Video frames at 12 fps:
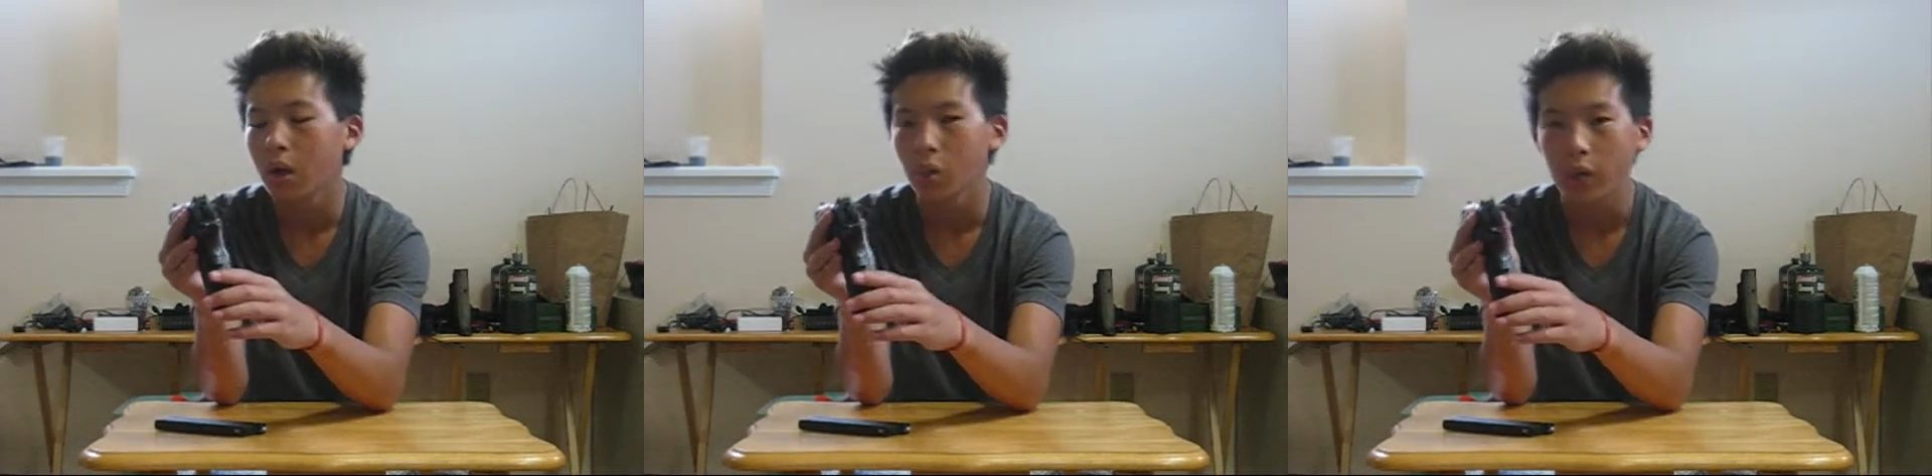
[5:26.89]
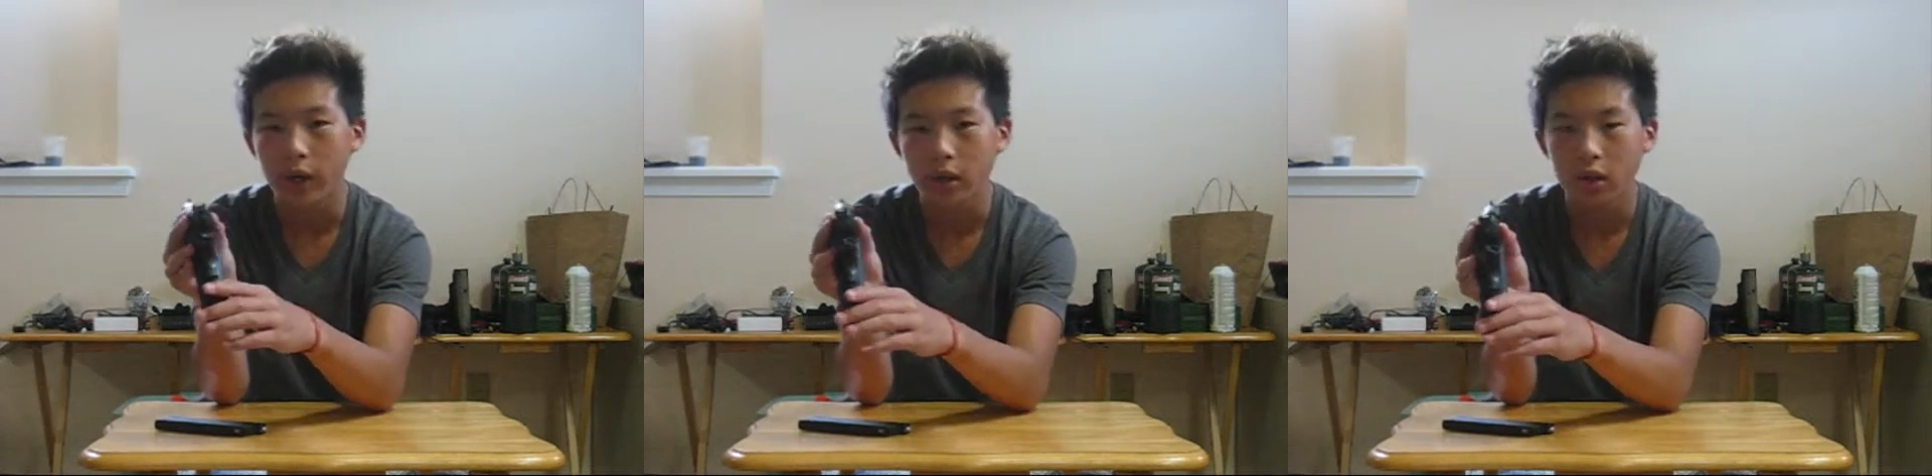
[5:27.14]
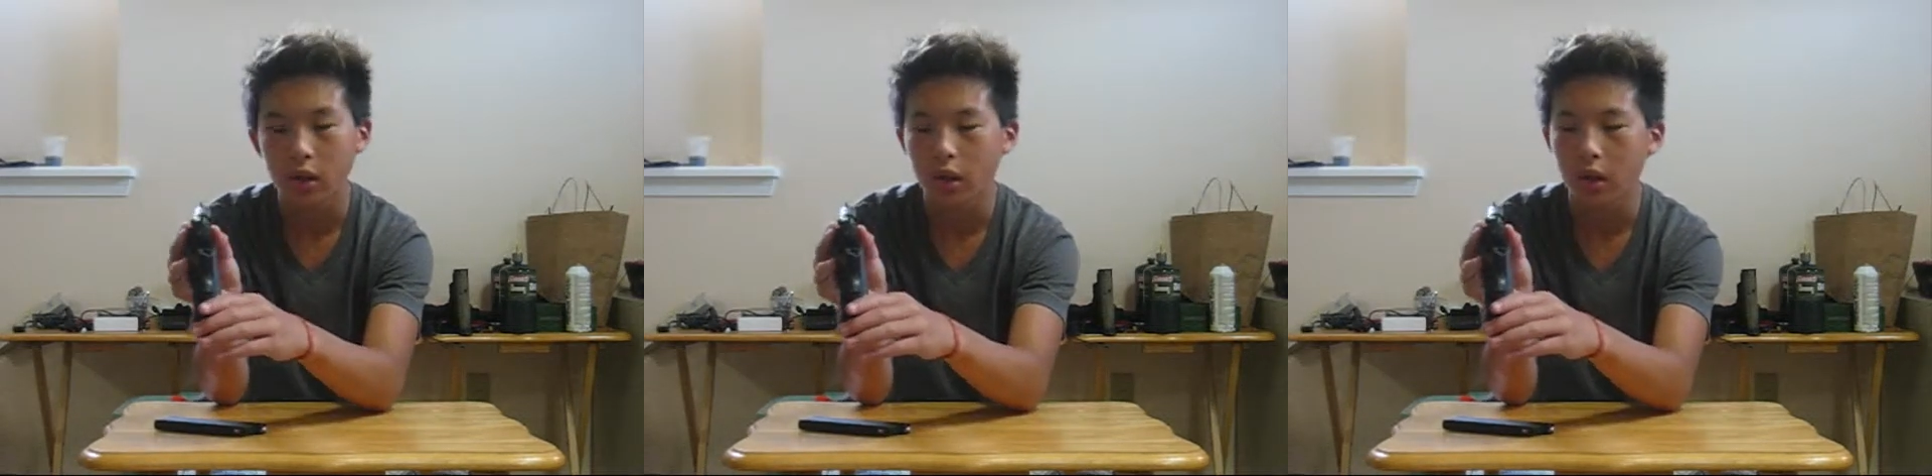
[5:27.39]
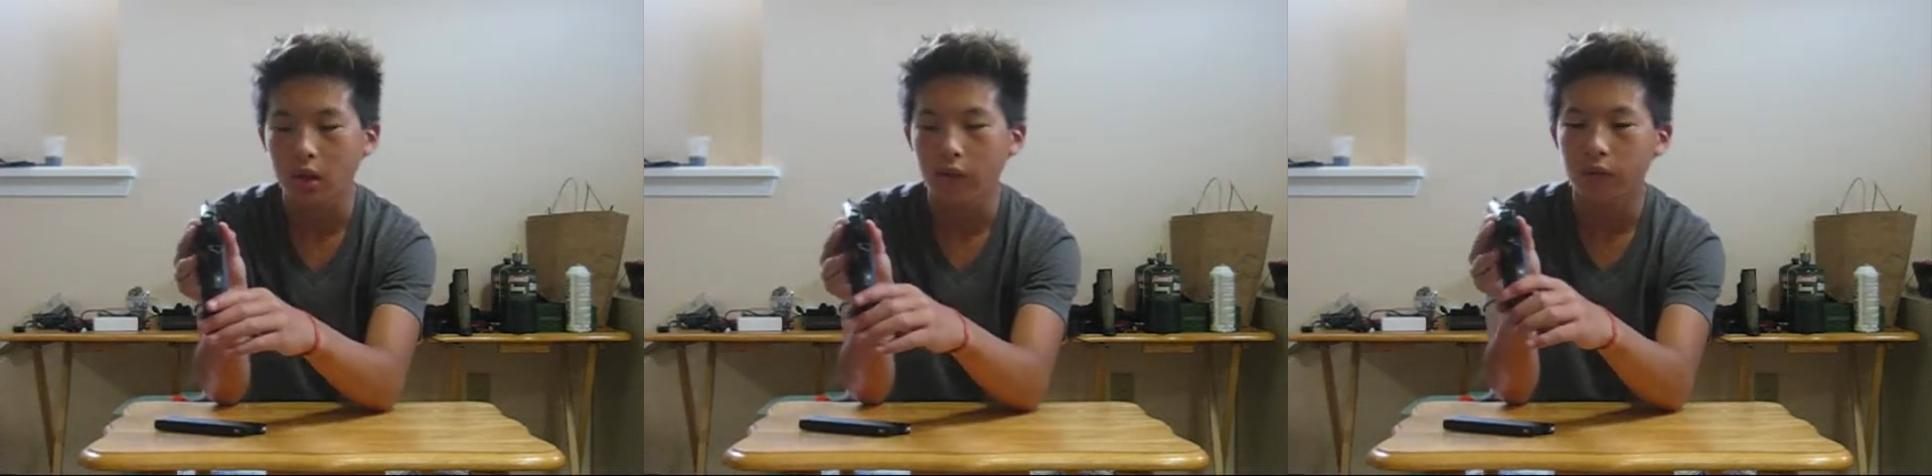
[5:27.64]
white dot
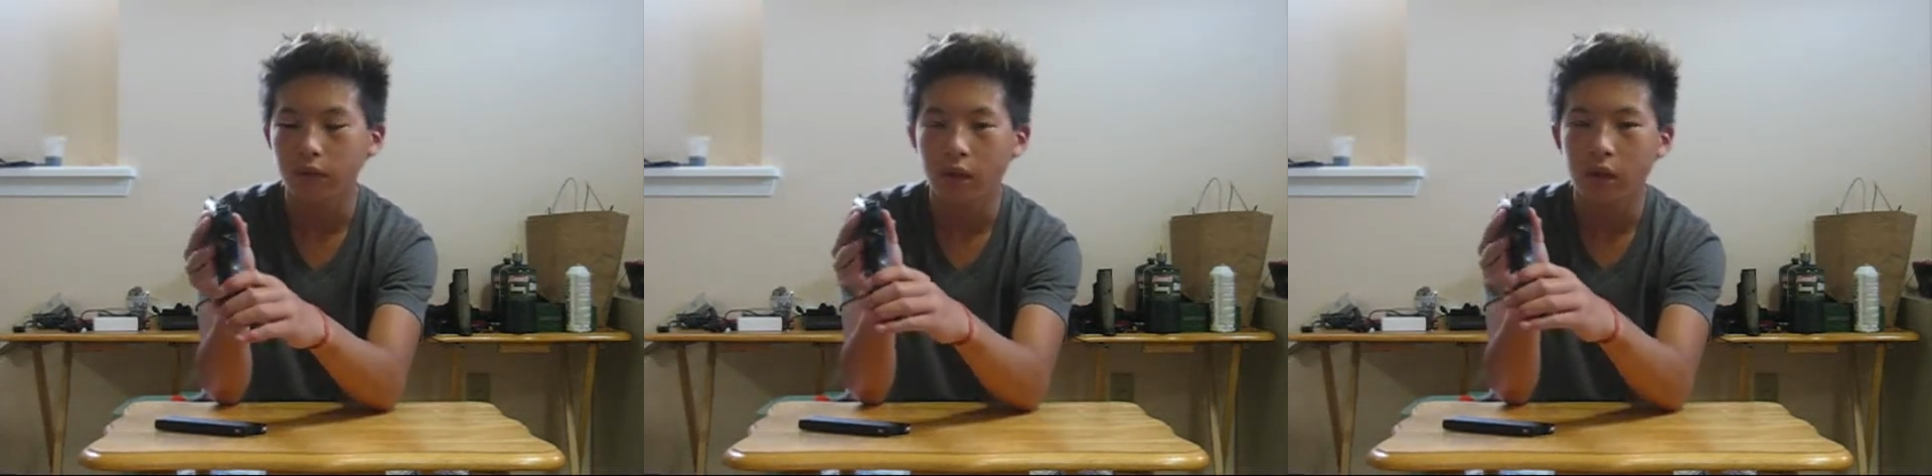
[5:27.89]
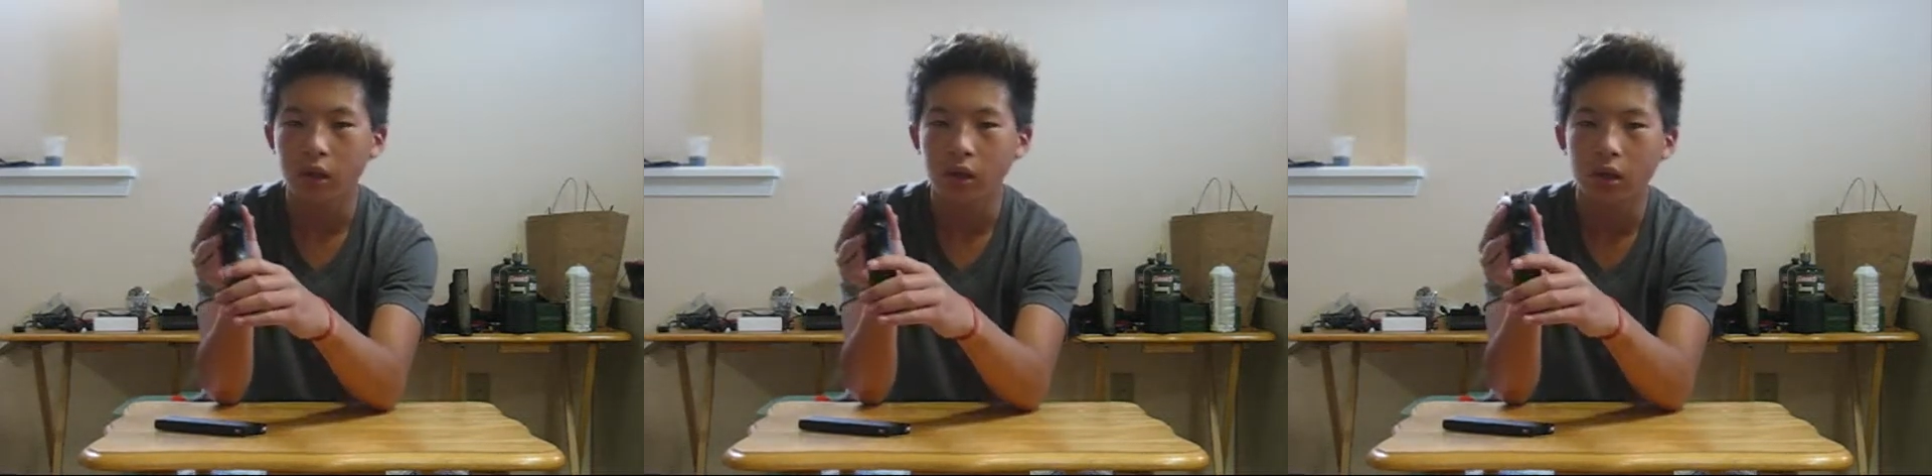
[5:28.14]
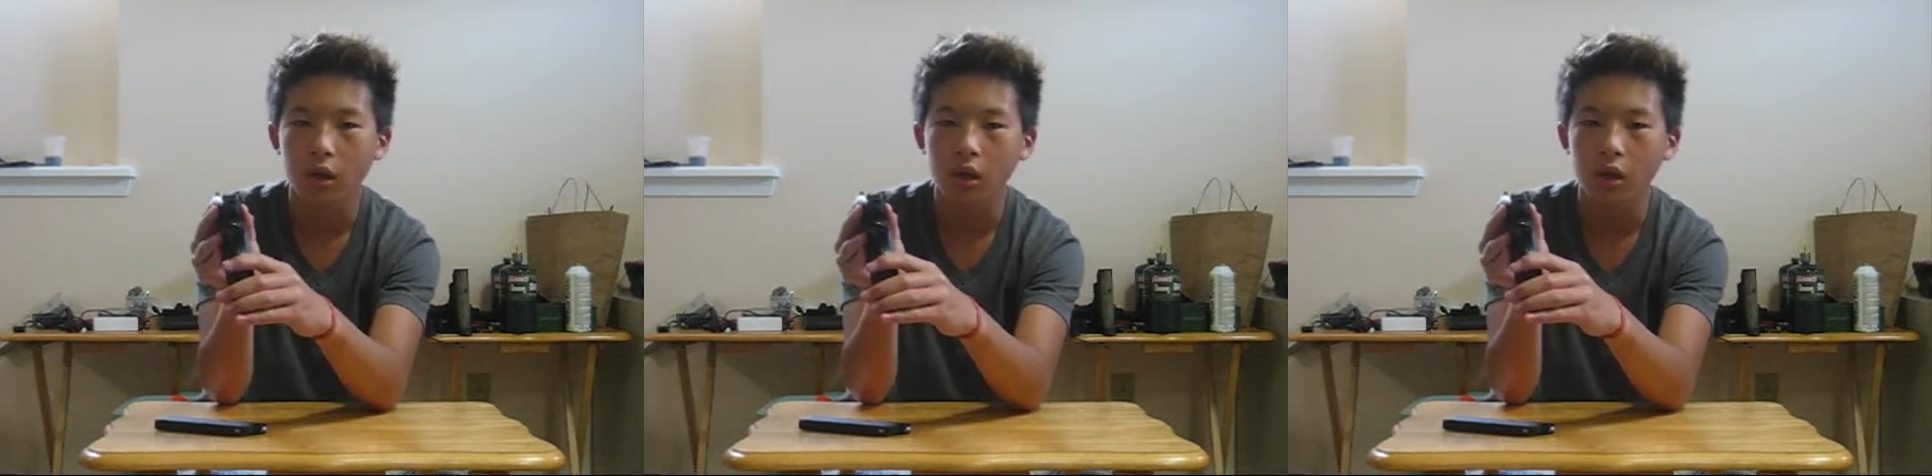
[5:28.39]
in the front.